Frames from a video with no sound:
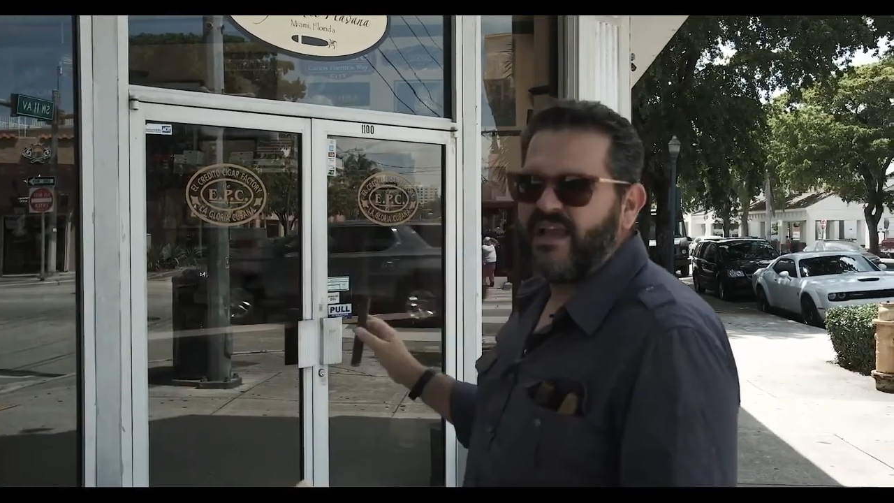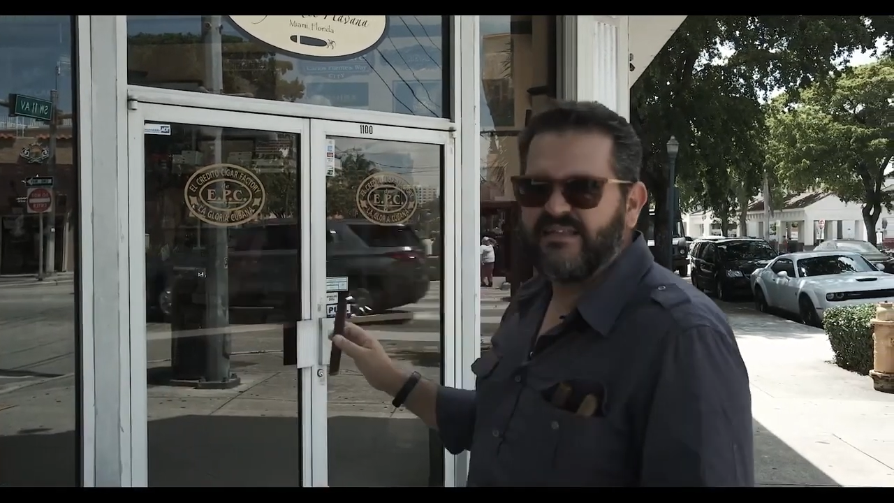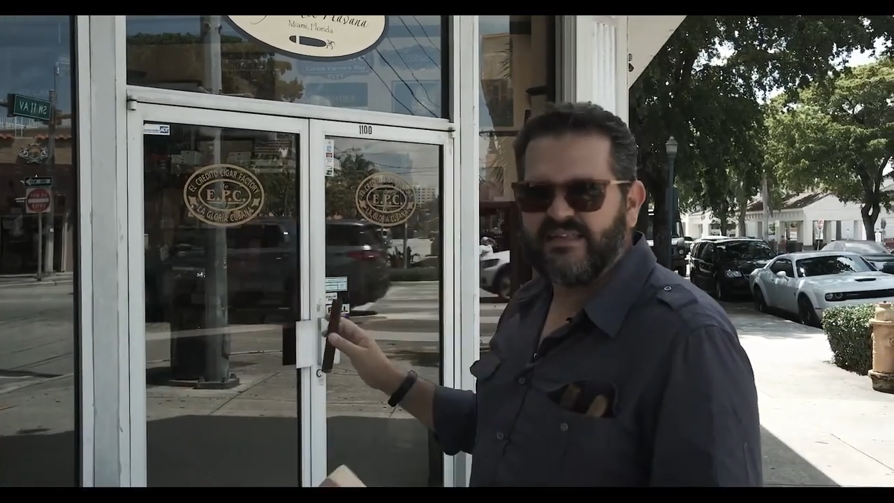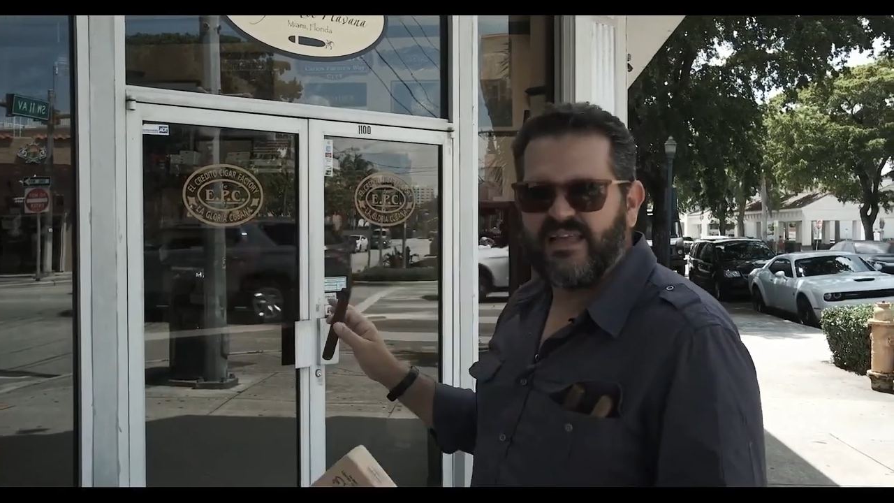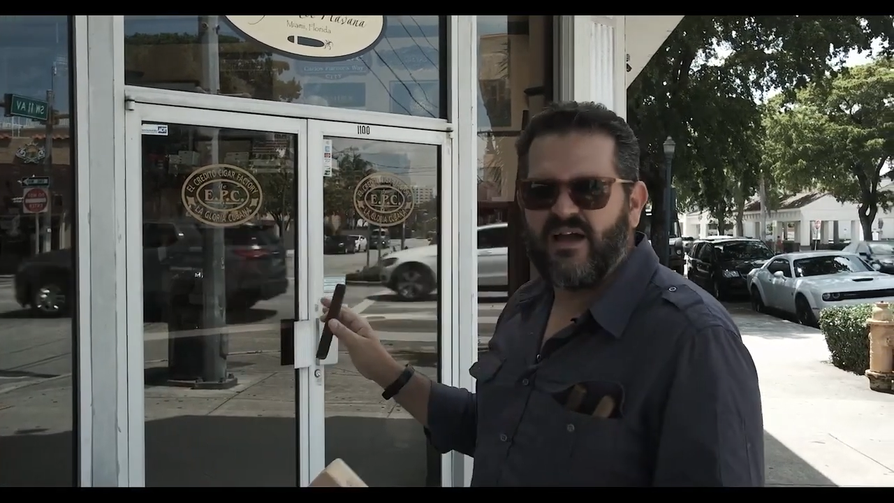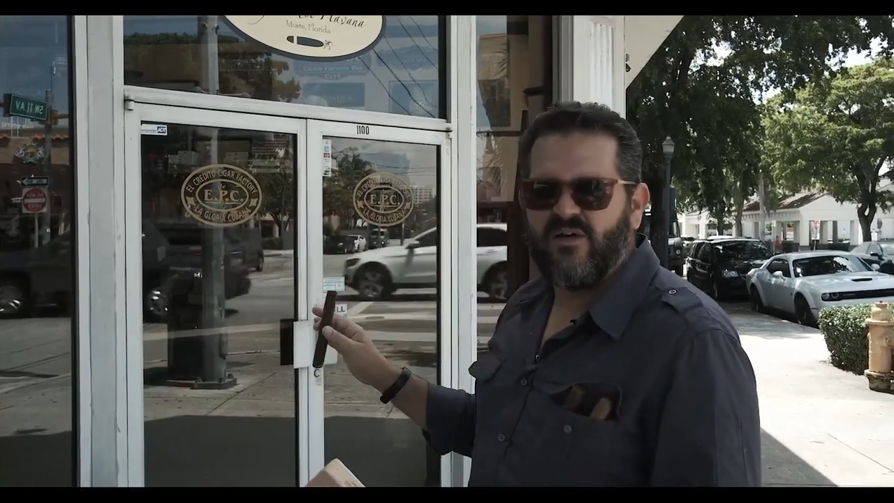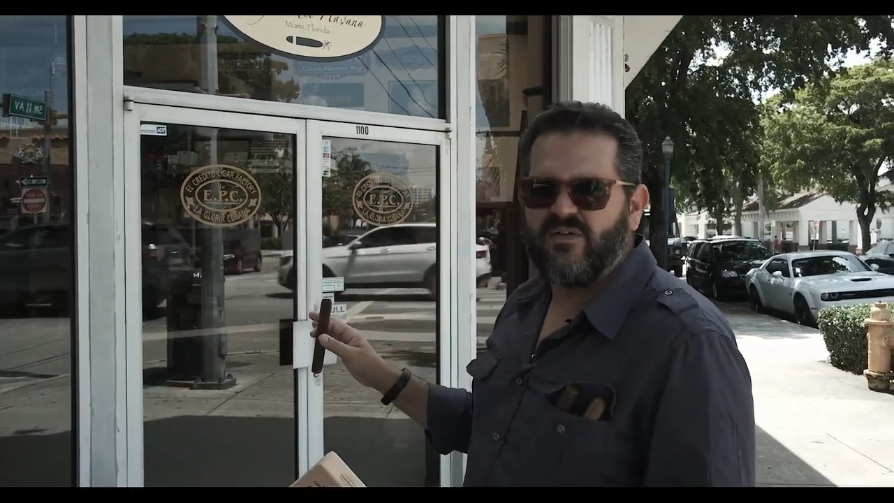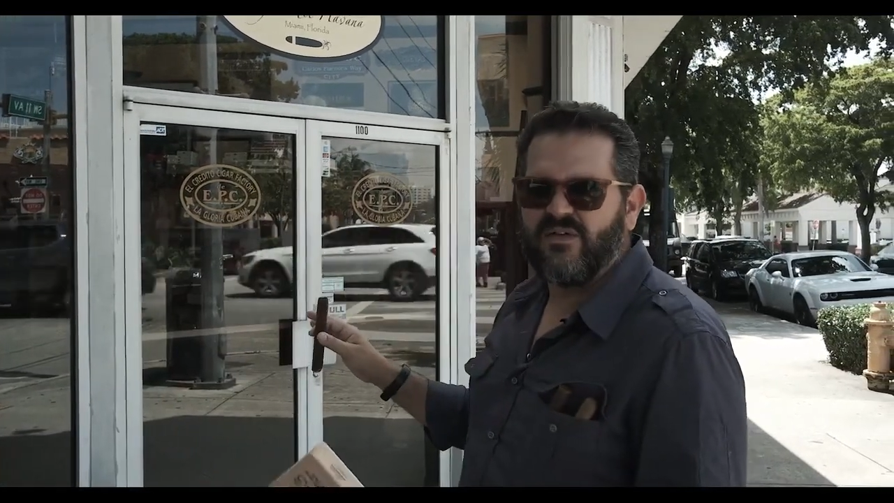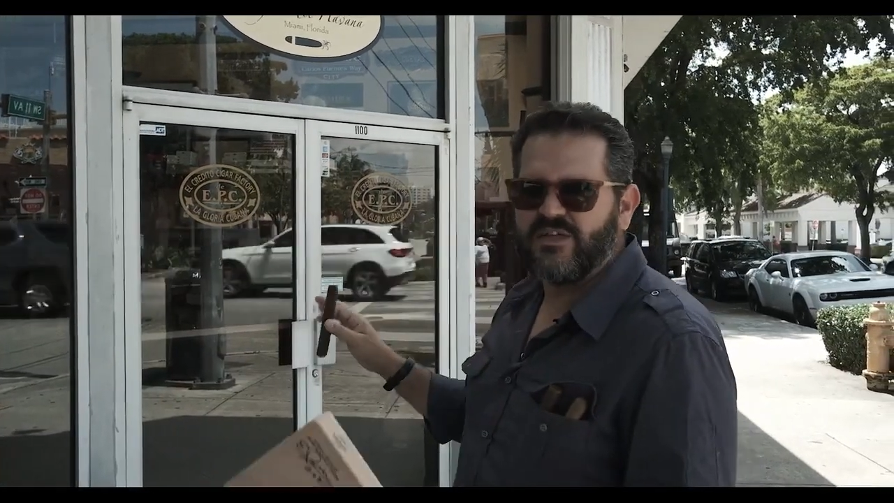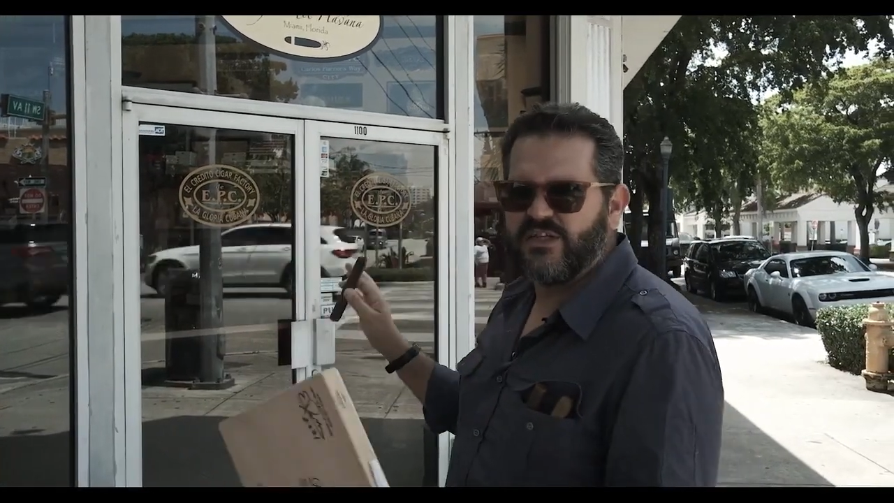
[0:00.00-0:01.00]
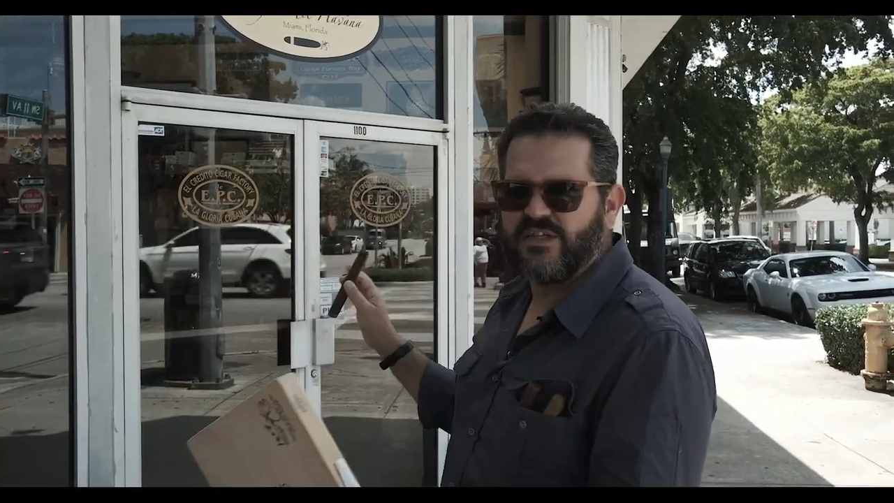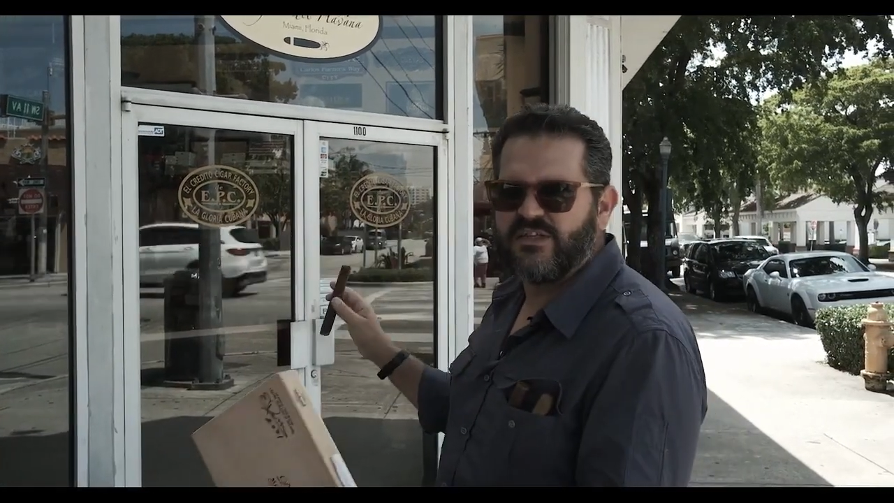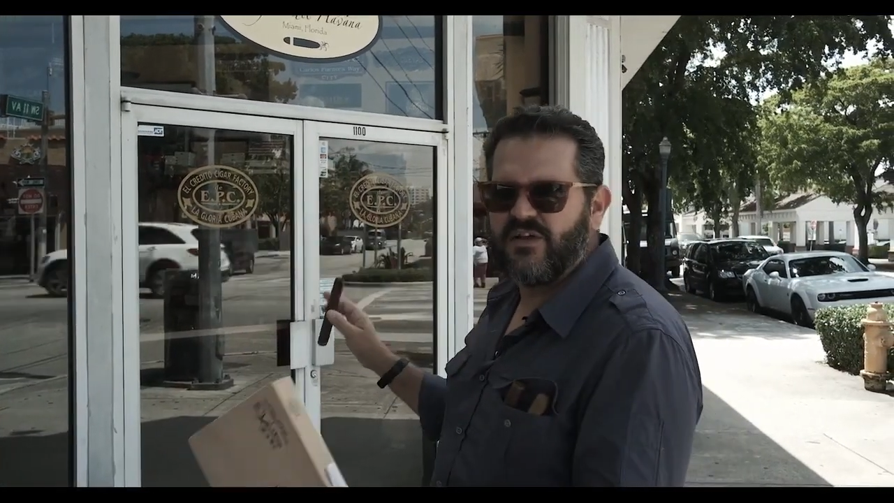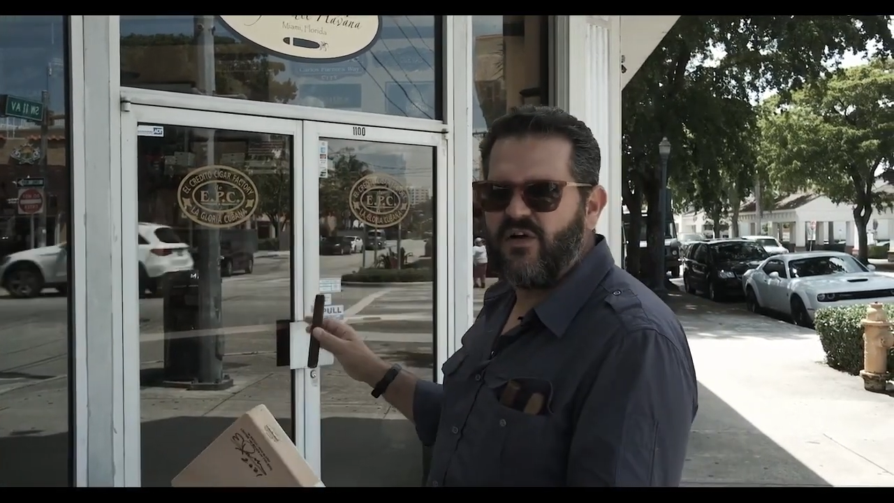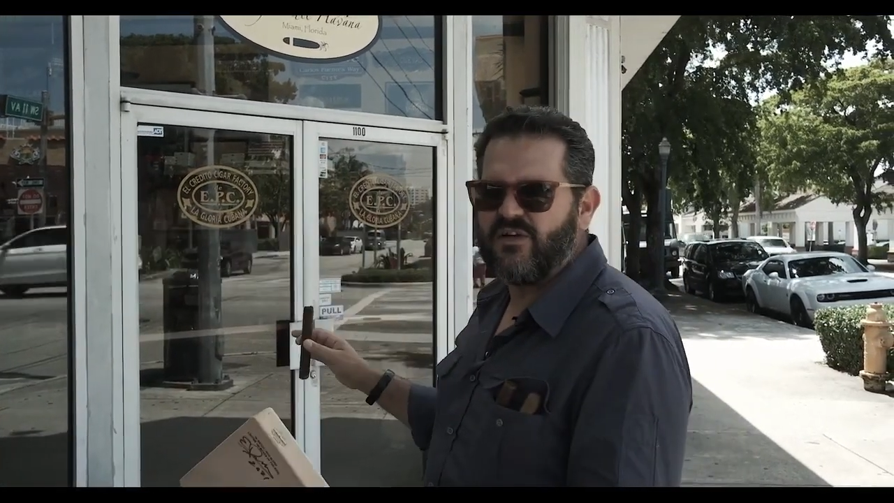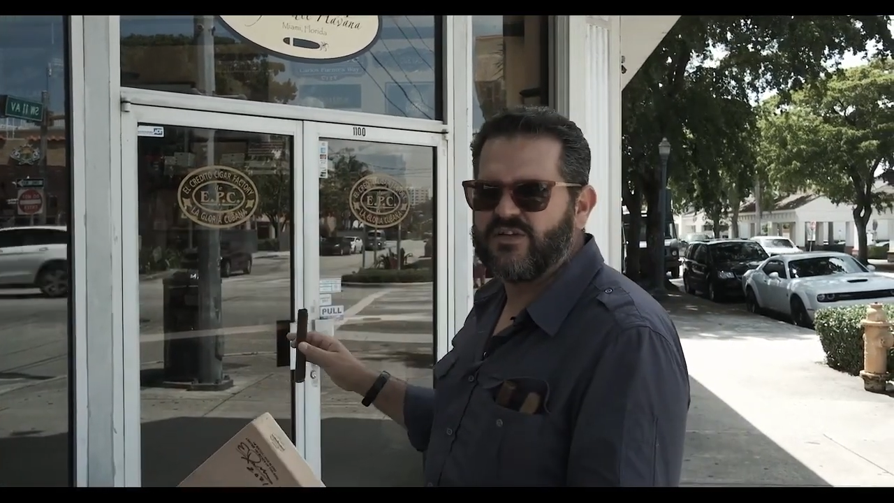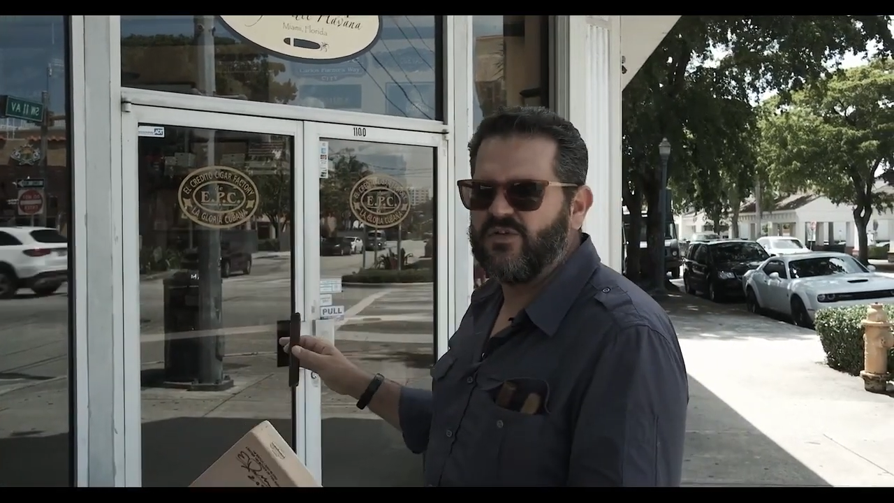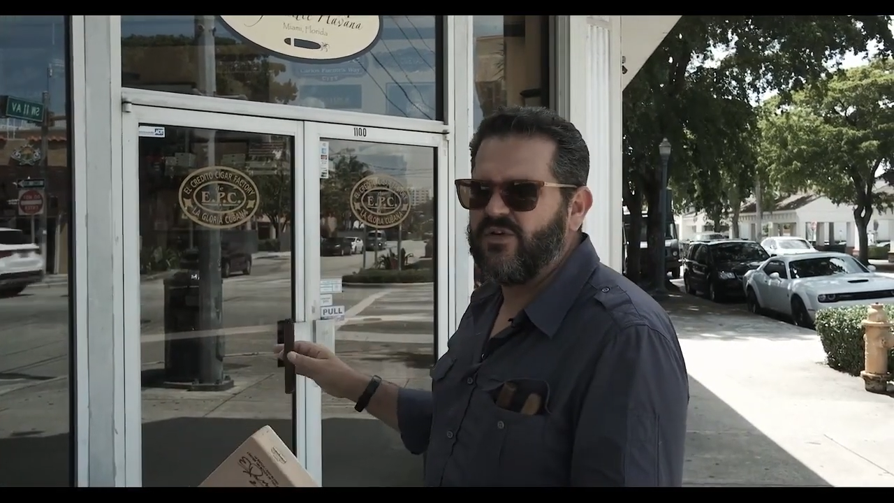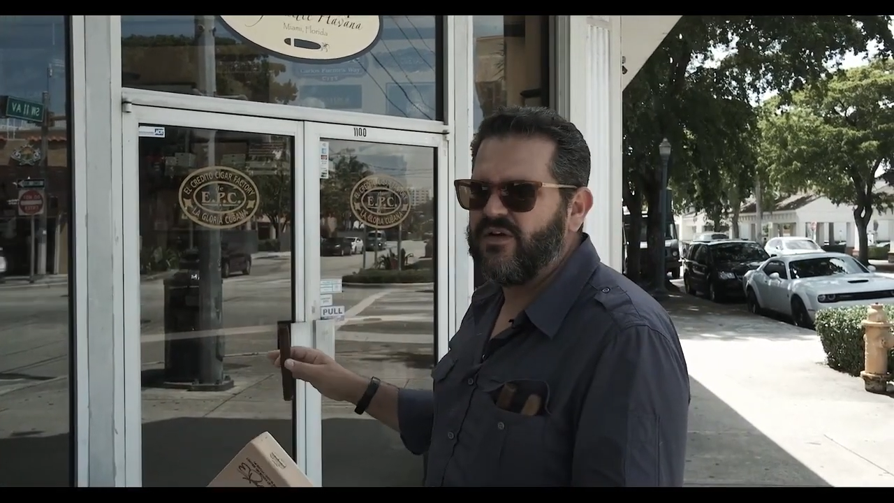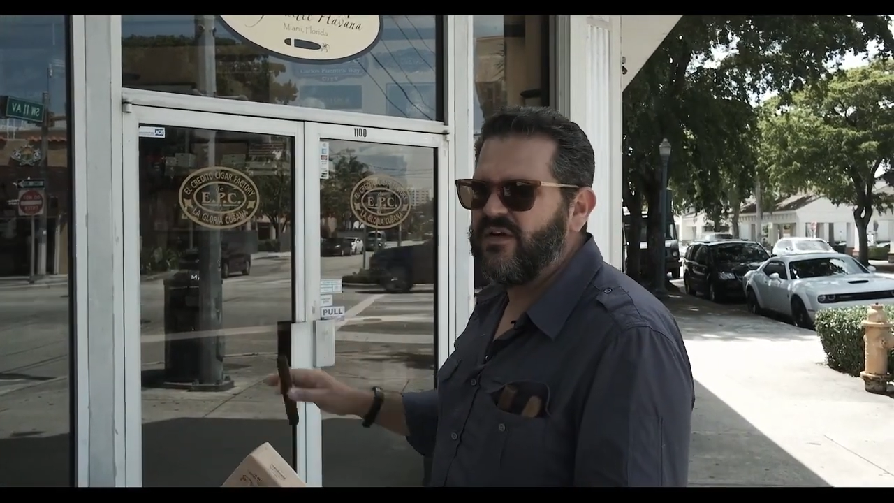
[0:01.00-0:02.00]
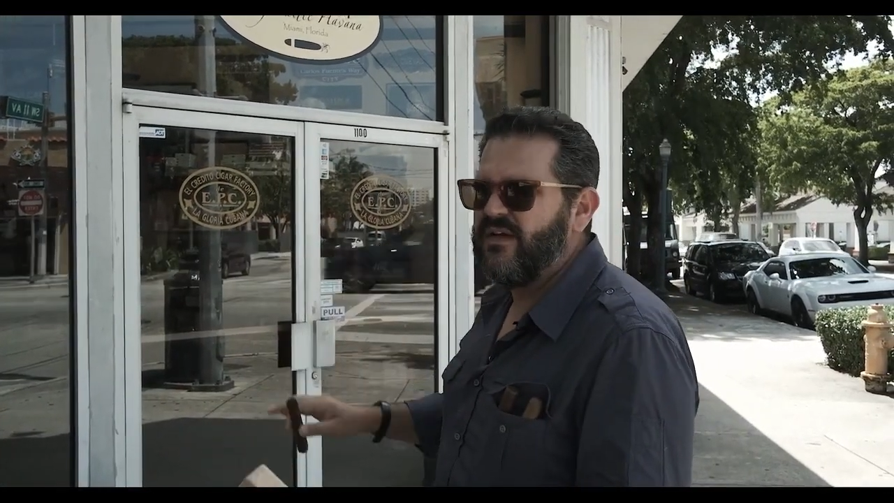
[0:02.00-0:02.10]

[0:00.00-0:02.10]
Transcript: at is now just a cigar store,